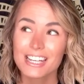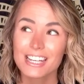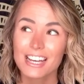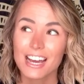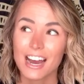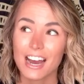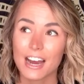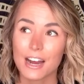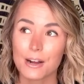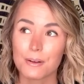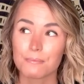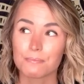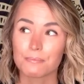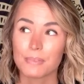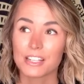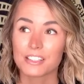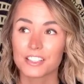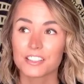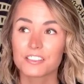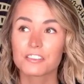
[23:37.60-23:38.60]

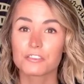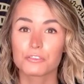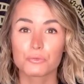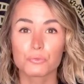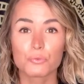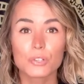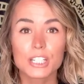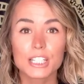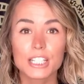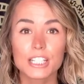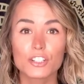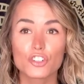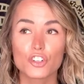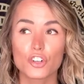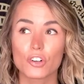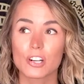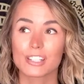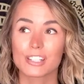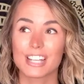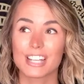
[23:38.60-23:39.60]
And this is really
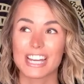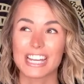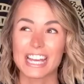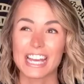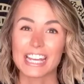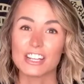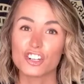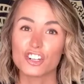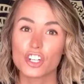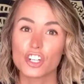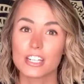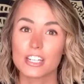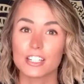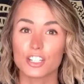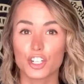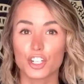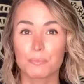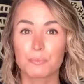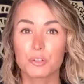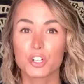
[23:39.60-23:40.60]
during like ancient
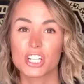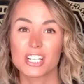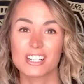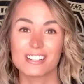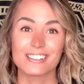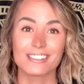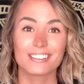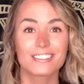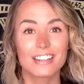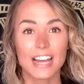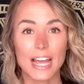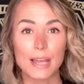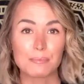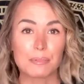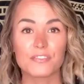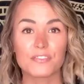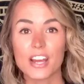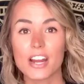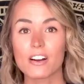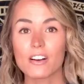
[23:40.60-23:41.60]
Egyptian type
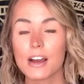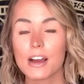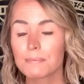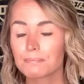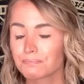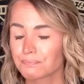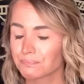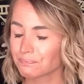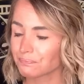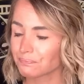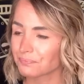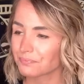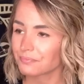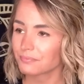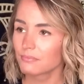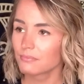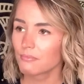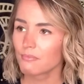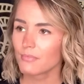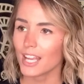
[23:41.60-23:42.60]
of era.
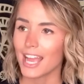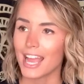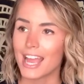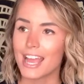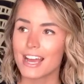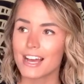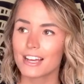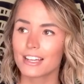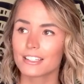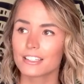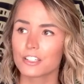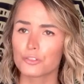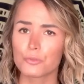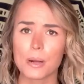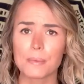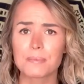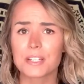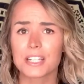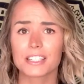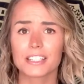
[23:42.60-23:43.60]
And the
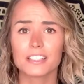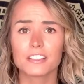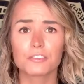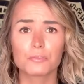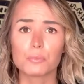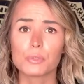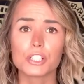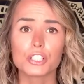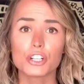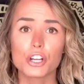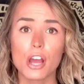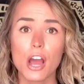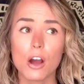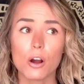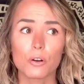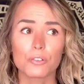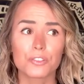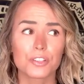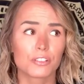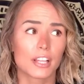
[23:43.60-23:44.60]
reptilians wouldn't
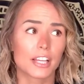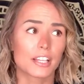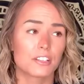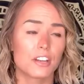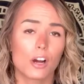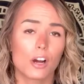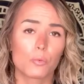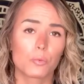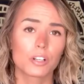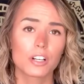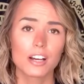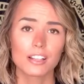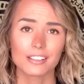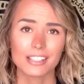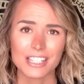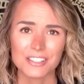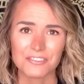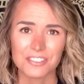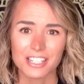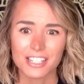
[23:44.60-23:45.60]
go. They're like, no, we're not
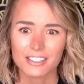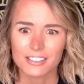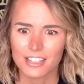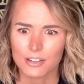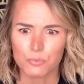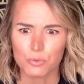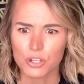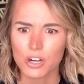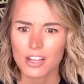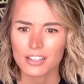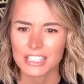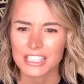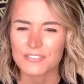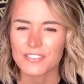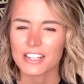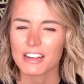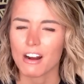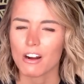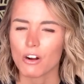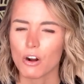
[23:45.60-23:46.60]
leaving. Like, we're not
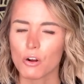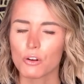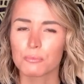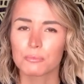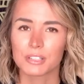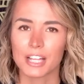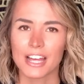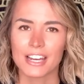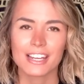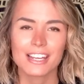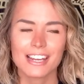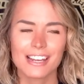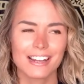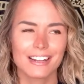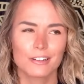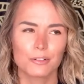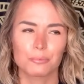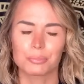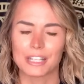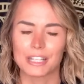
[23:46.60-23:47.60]
leaving our own planet. And I
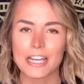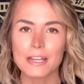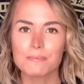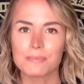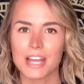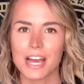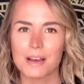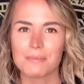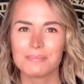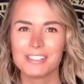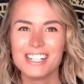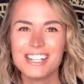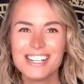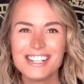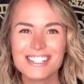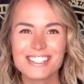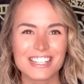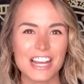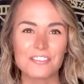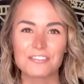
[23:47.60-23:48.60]
don't blame them.
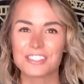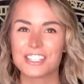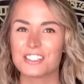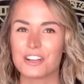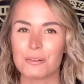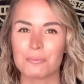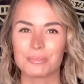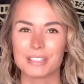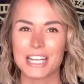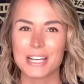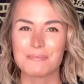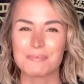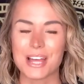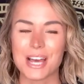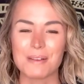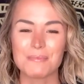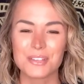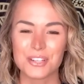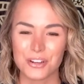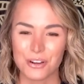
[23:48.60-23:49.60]
Definitely don't blame
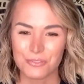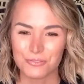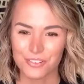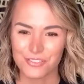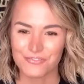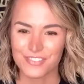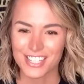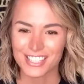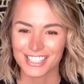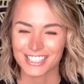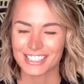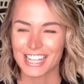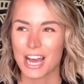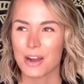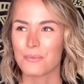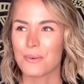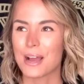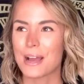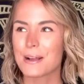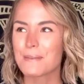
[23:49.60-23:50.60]
them, for feeling
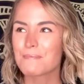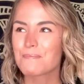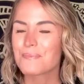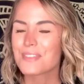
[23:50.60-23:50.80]
that way.